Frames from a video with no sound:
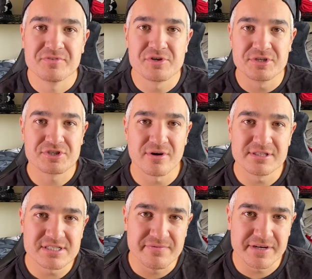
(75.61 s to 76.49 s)
So to start
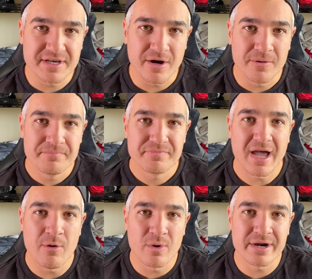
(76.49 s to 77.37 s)
out this video,
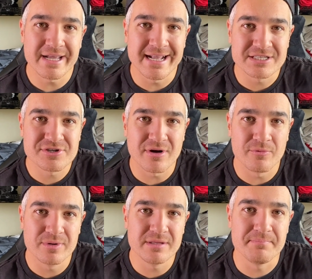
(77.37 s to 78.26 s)
I wanna answer a
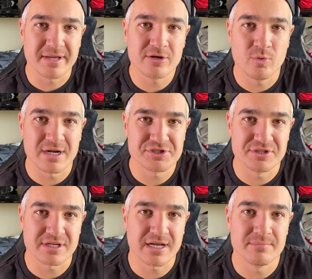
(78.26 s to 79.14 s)
really big
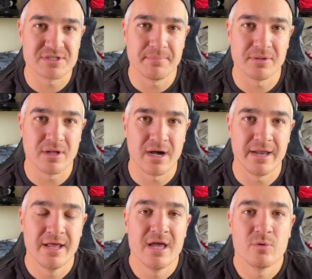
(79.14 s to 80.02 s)
question that comes up a lot,